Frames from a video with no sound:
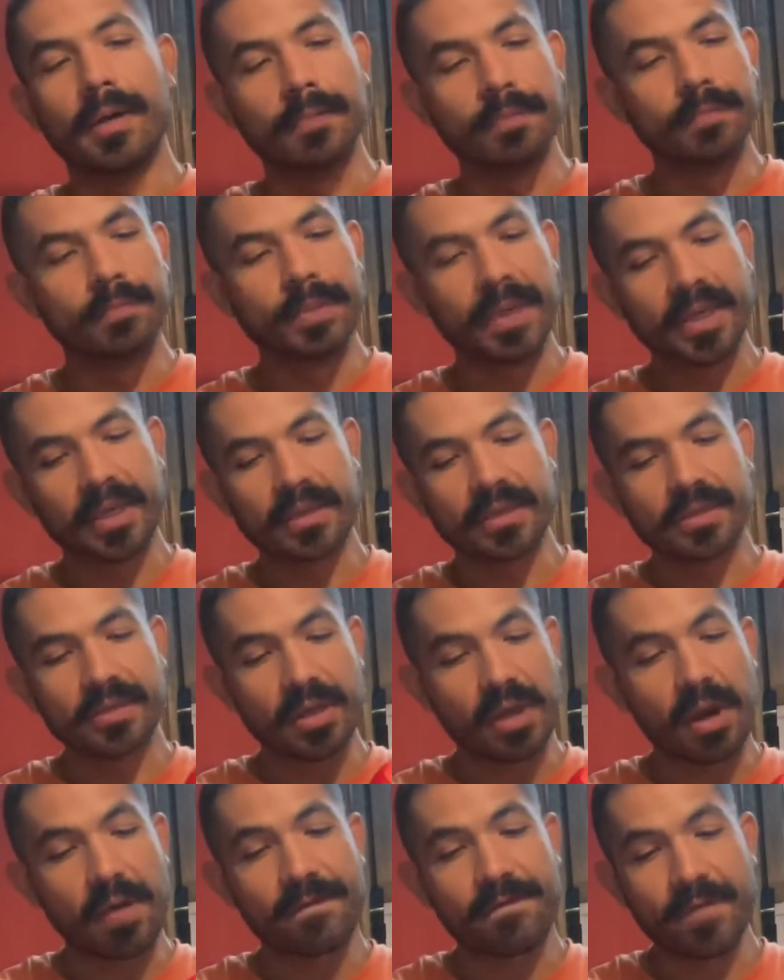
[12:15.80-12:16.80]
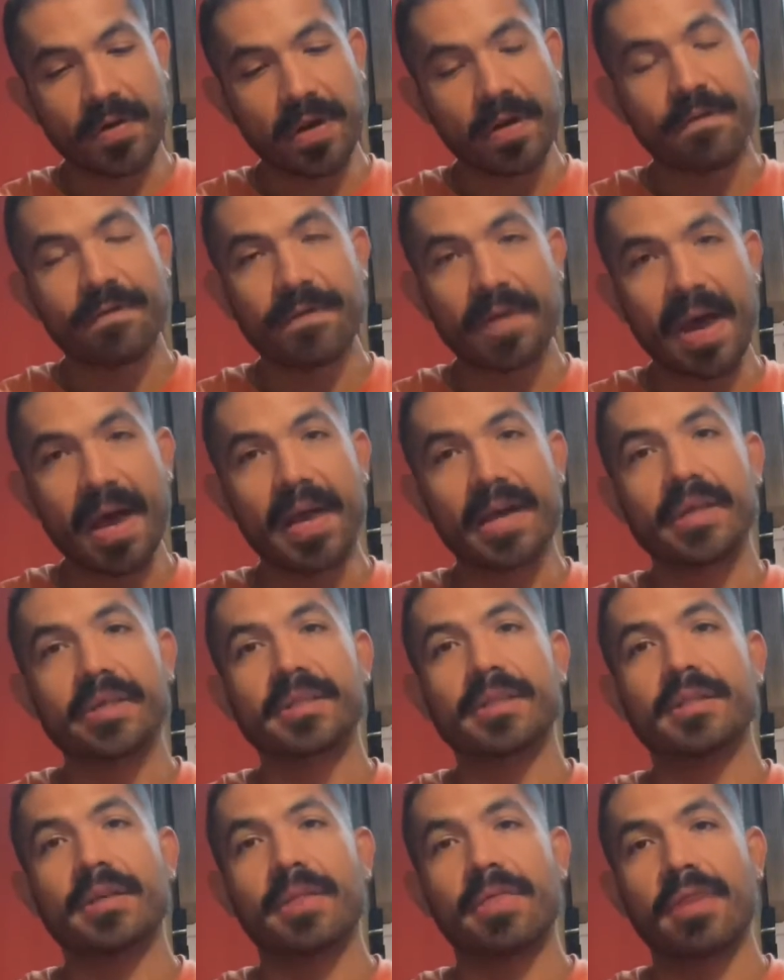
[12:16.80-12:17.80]
because they are very
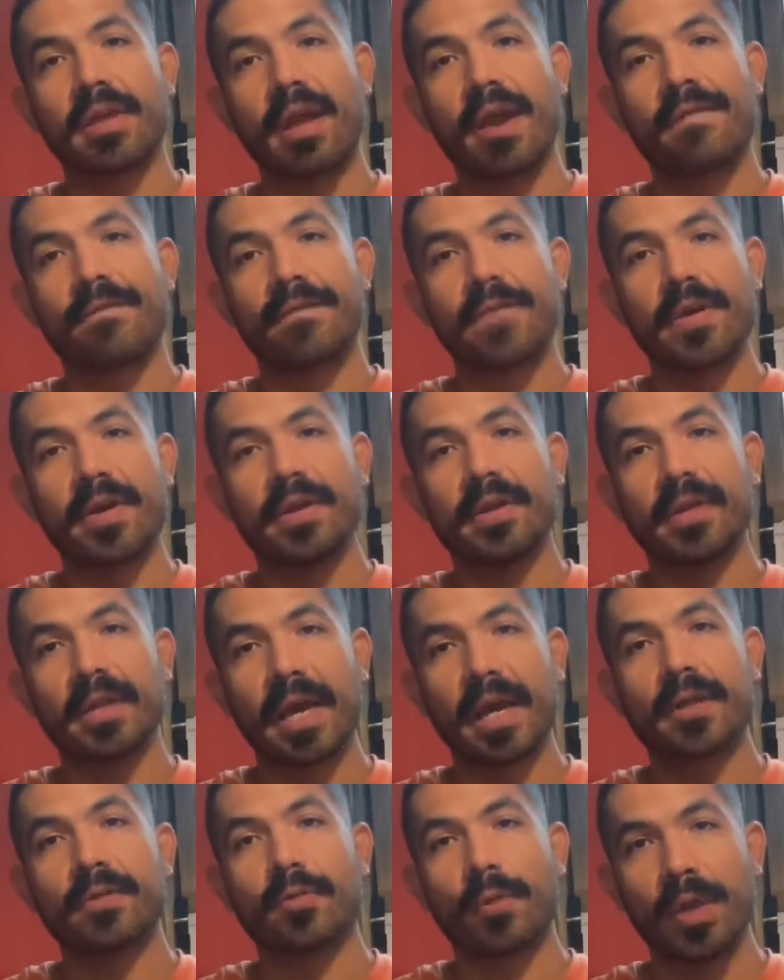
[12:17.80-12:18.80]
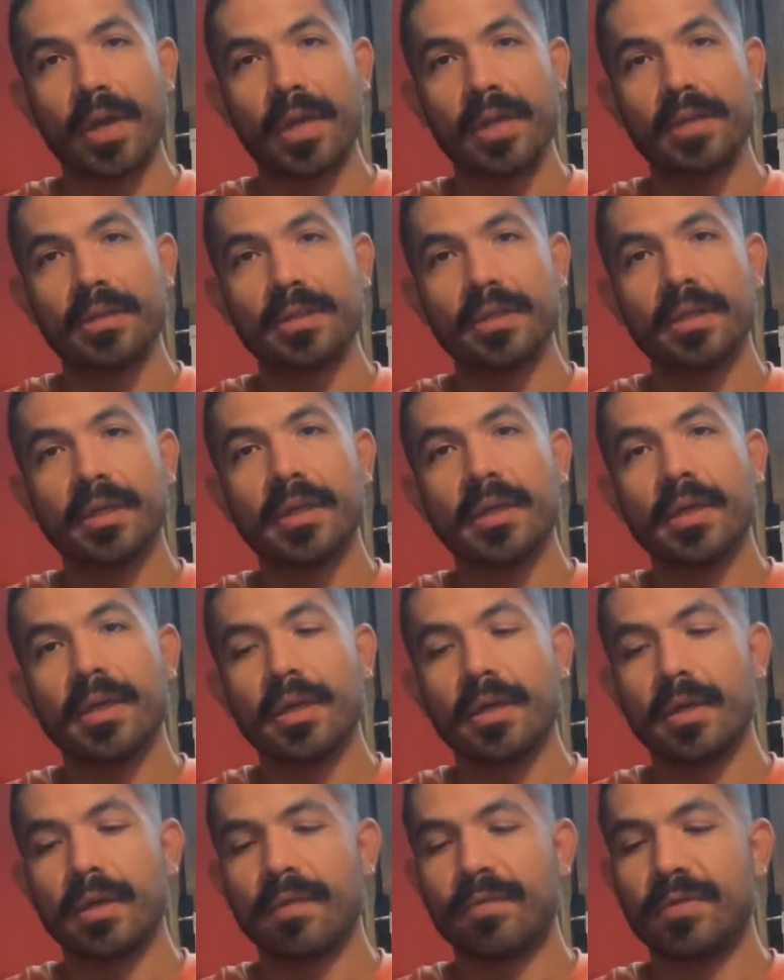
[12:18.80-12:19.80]
fast, they are very lightweight.
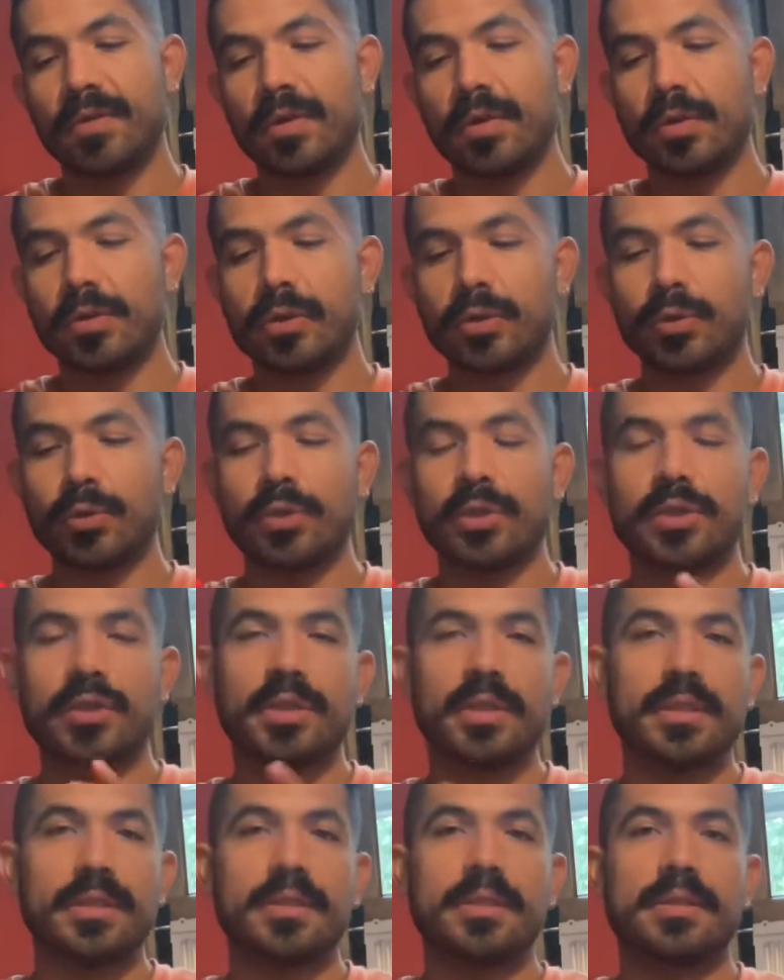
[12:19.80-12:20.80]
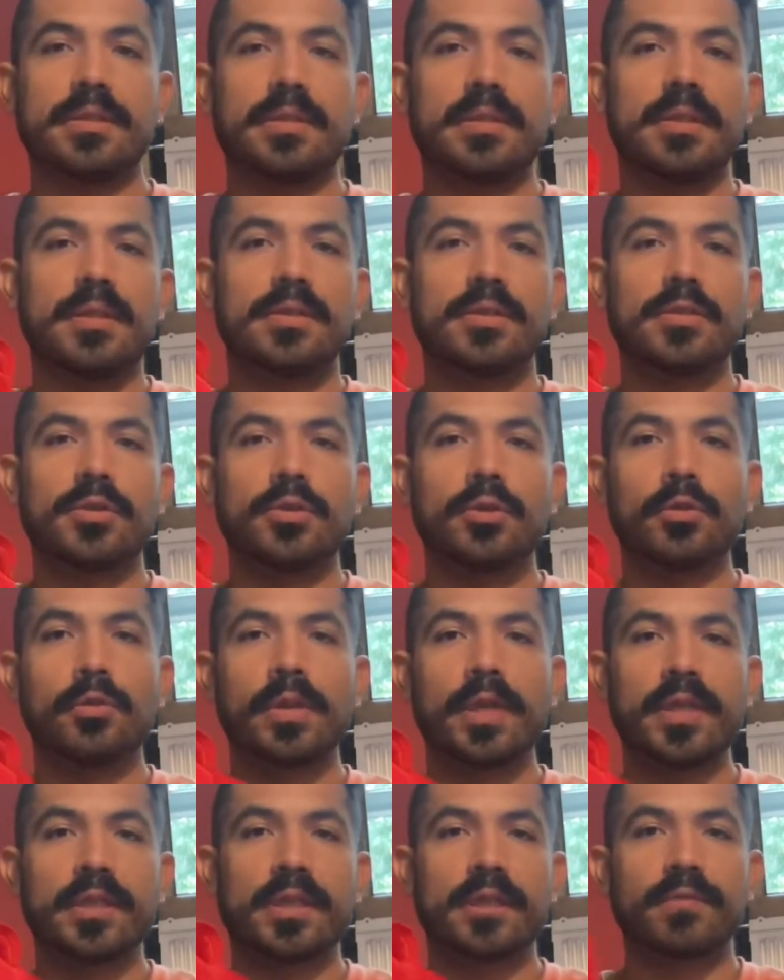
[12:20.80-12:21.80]
If you switch these
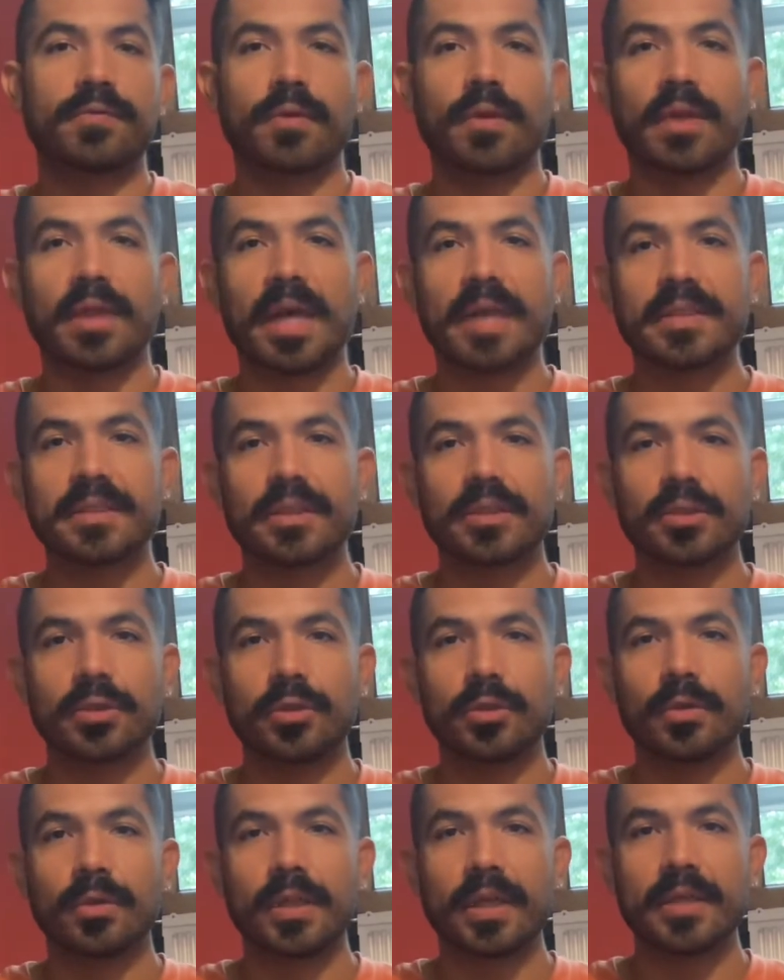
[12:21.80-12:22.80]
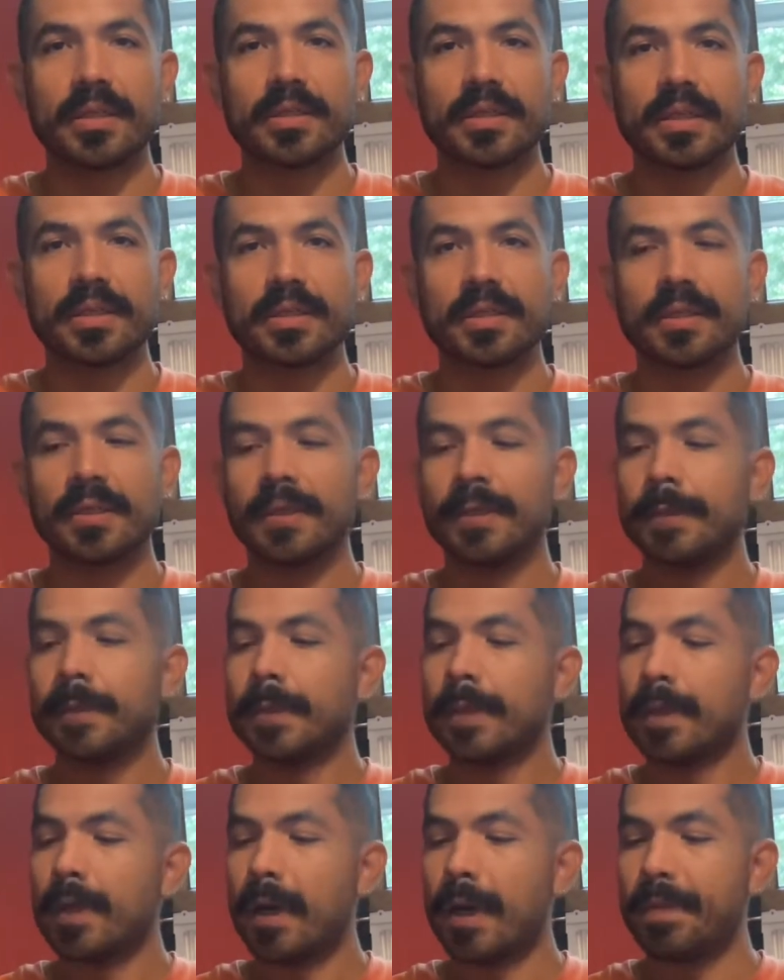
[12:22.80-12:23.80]
shoelaces for elastic shoelaces,
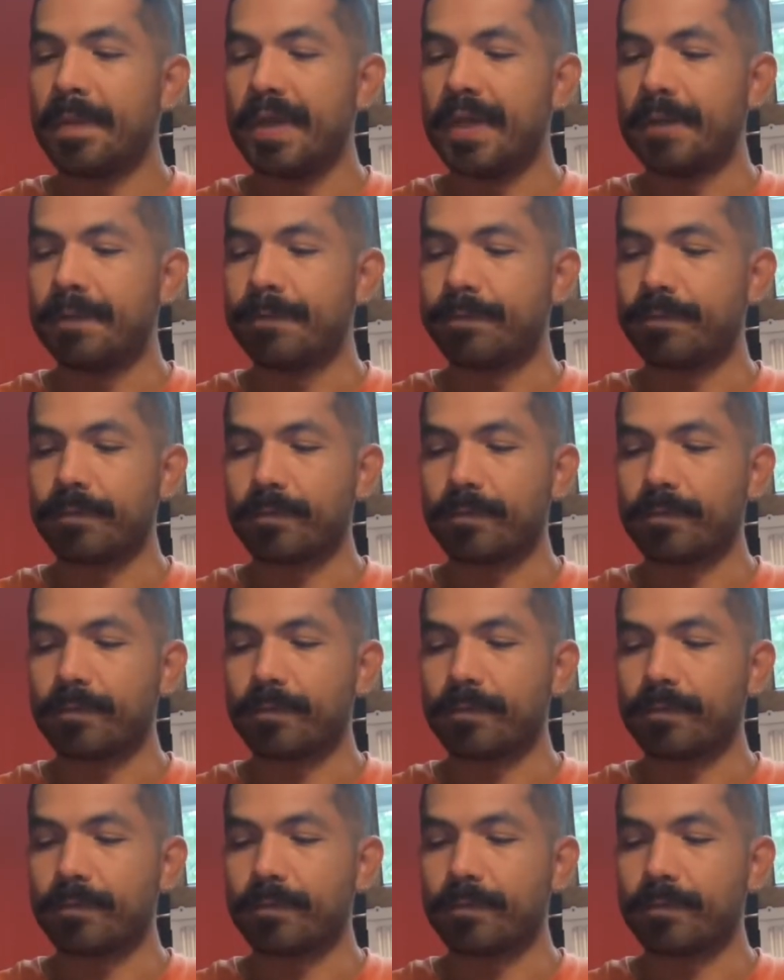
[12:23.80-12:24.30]
I mean,